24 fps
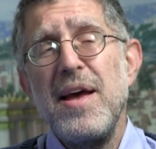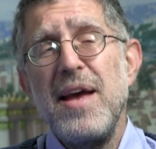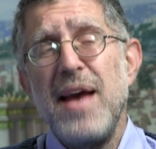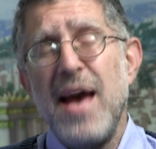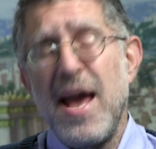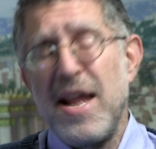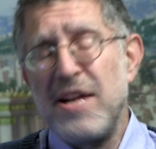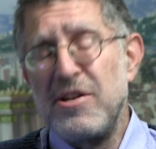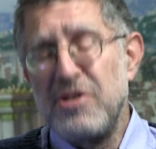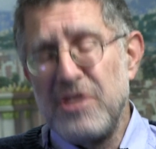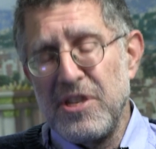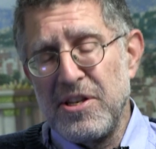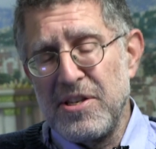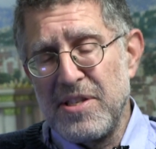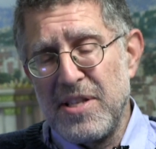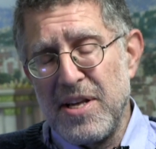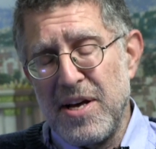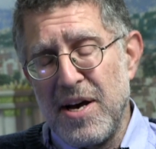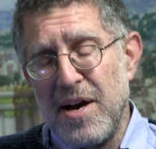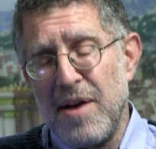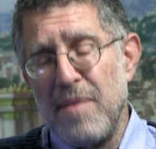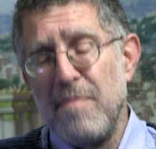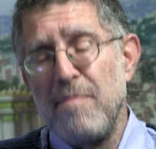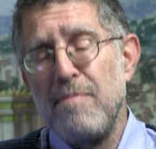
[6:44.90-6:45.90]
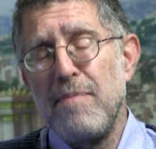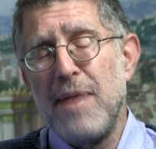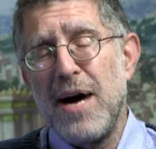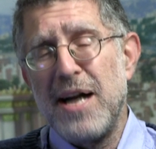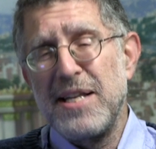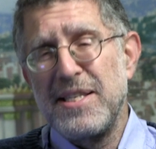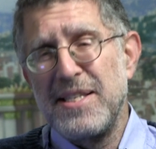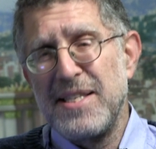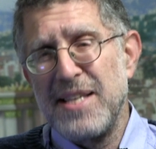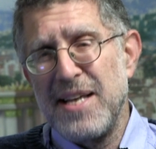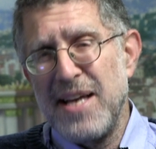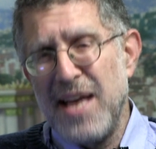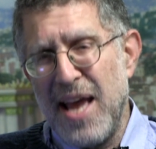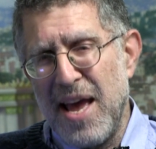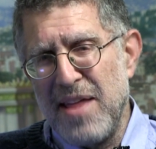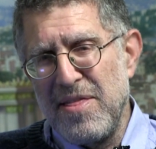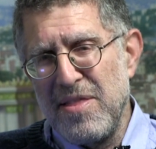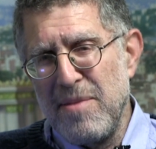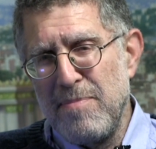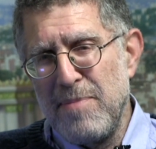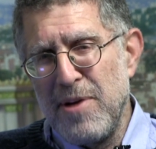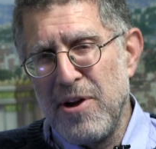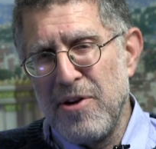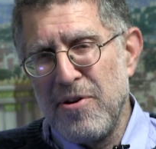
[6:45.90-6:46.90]
And it's just the matzah
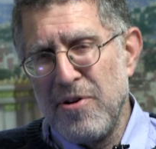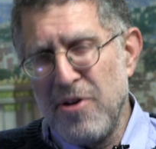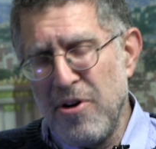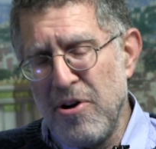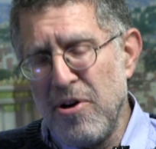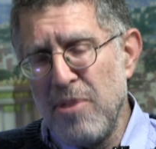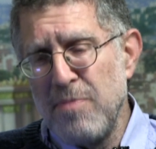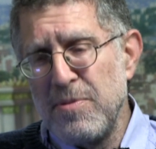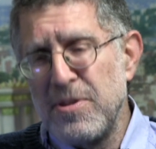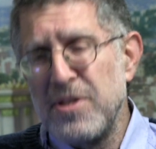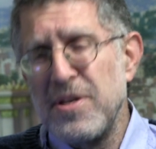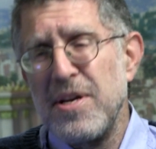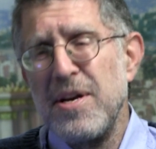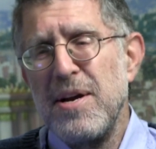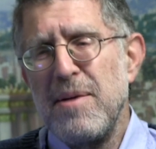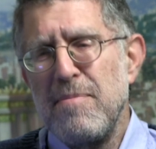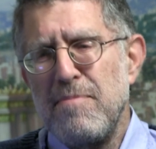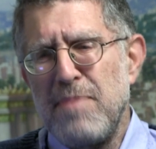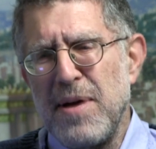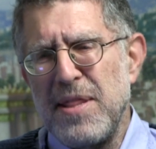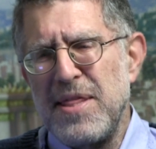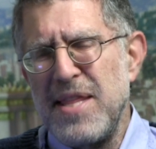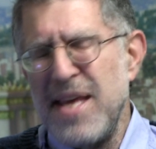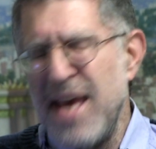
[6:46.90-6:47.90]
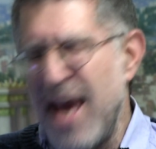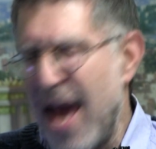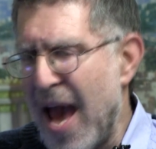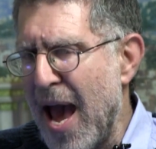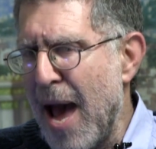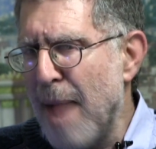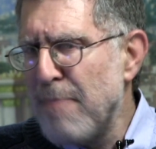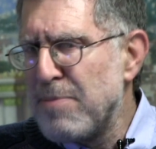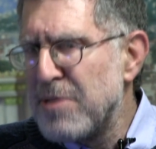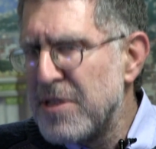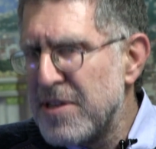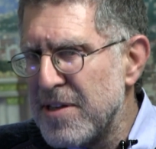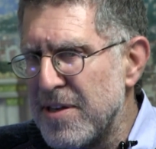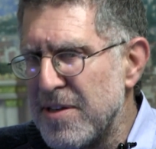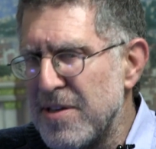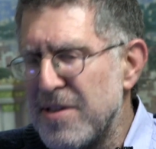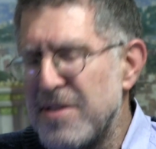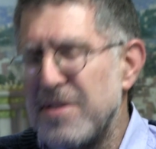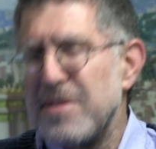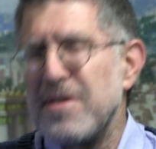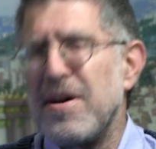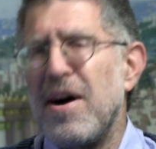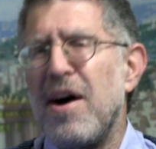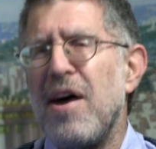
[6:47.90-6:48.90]
and the bitter herbs. But the
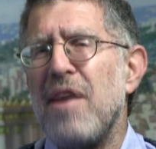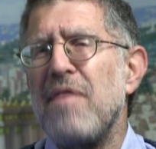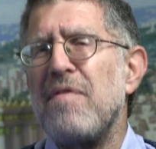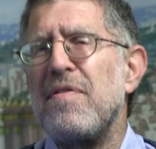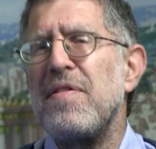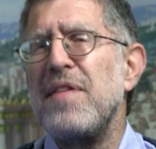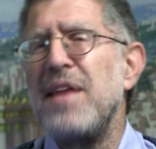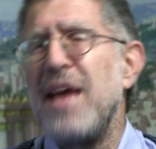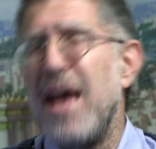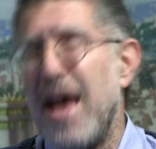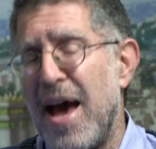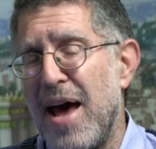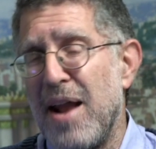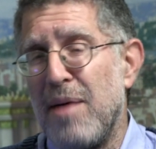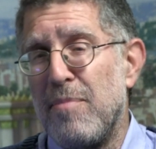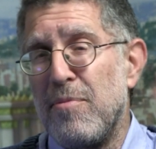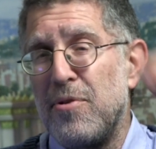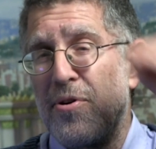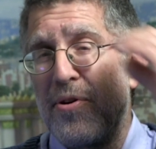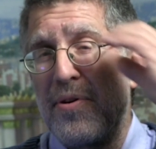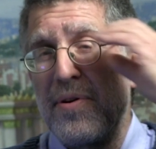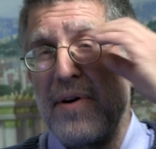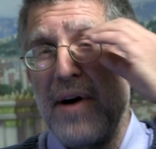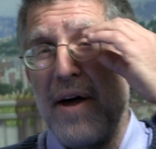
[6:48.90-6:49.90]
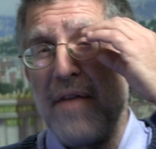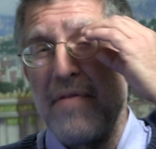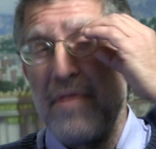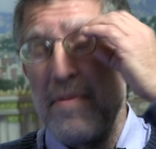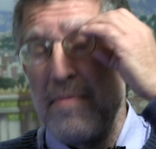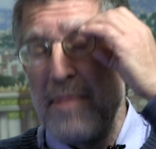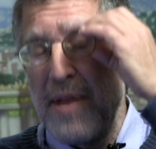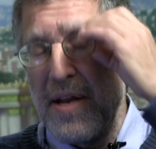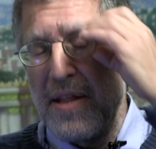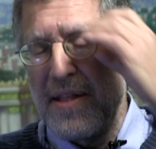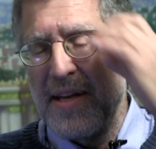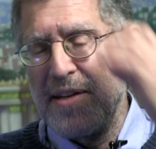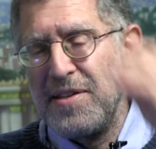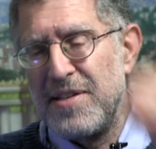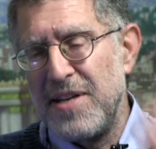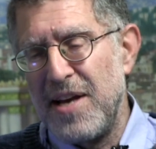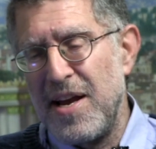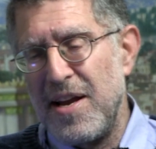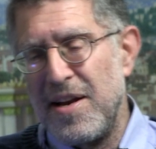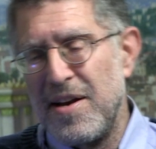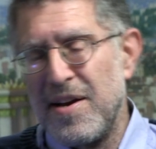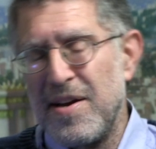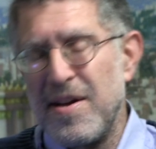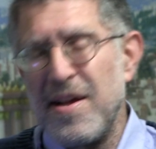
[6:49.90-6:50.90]
absence of the animal, of the meat that's
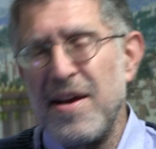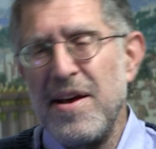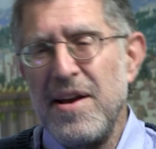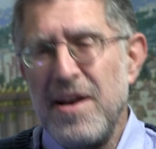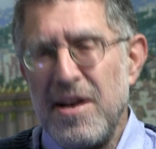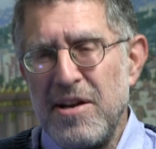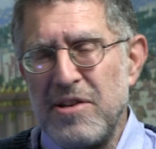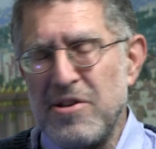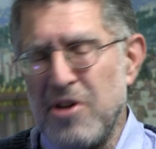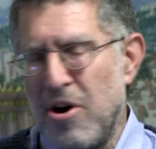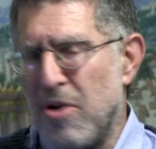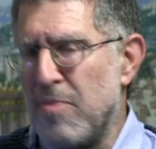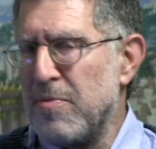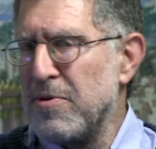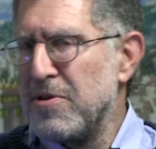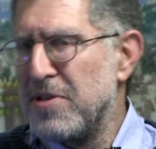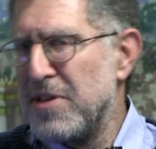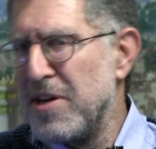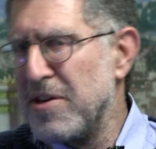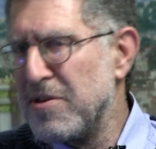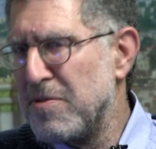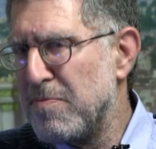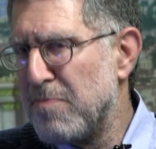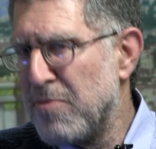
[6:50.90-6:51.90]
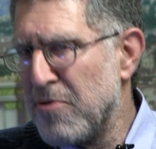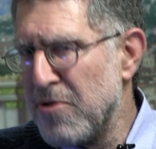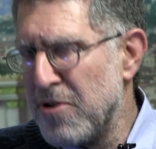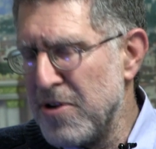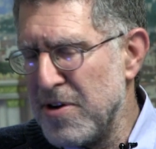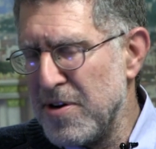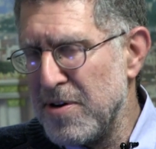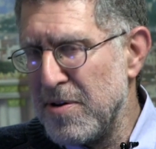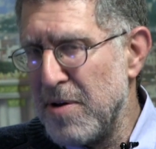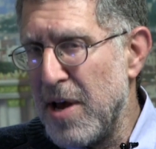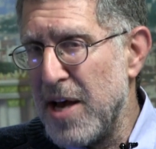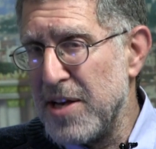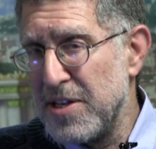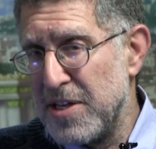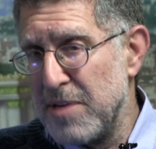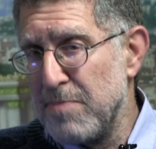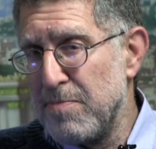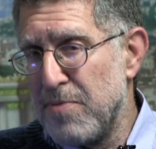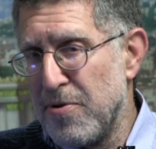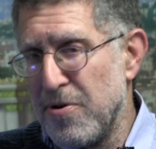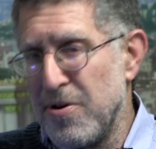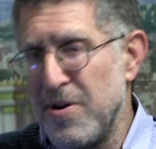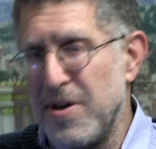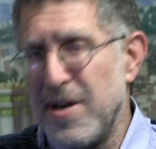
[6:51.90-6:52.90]
eaten, is almost as
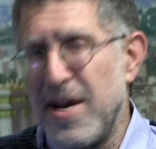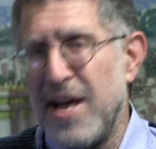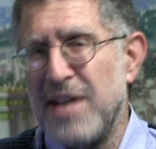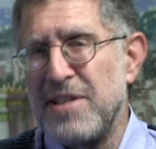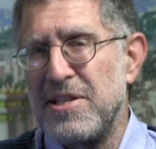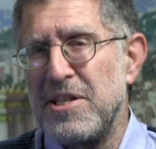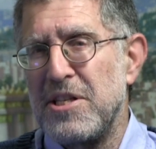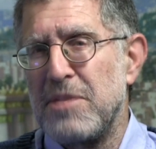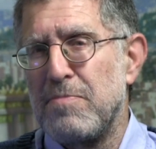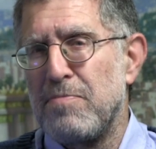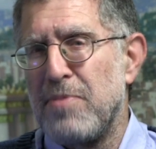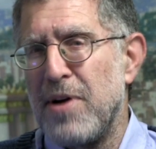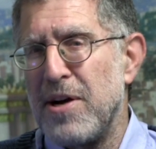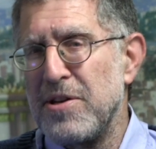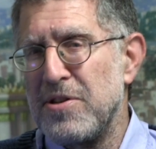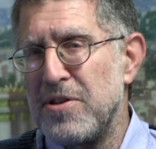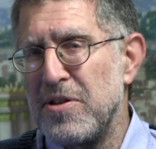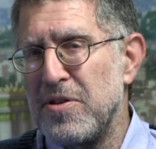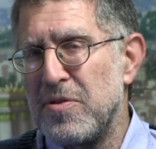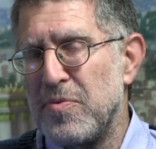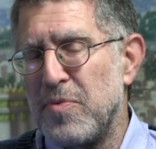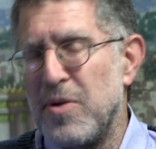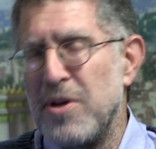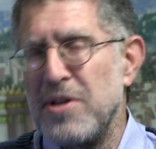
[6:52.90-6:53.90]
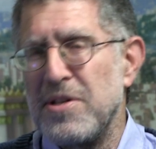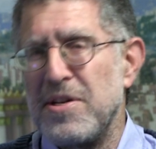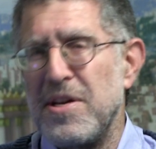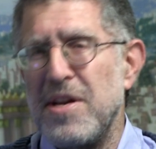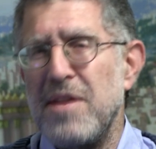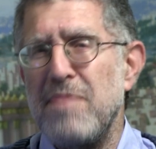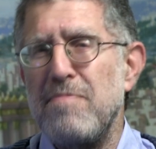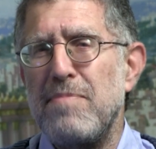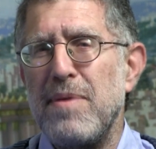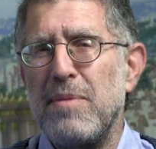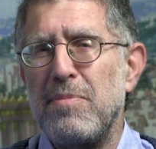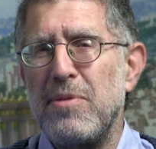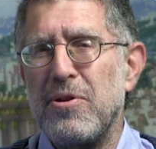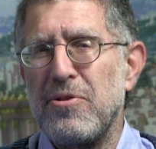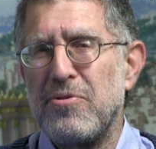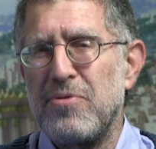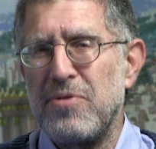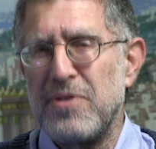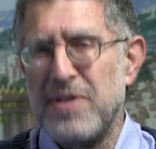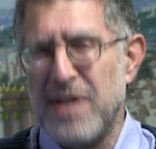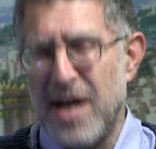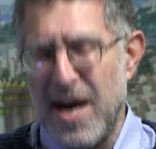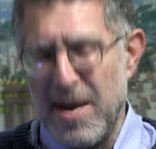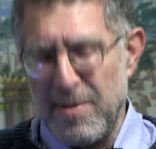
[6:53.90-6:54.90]
important as its presence was in
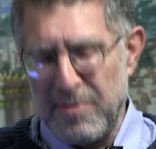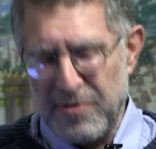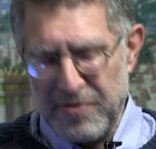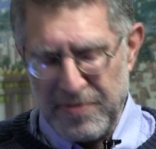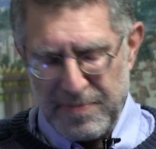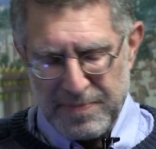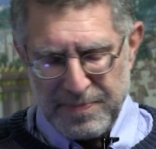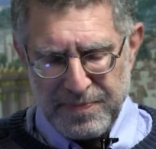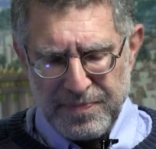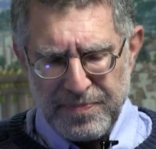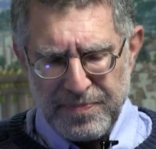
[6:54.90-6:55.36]
biblical times.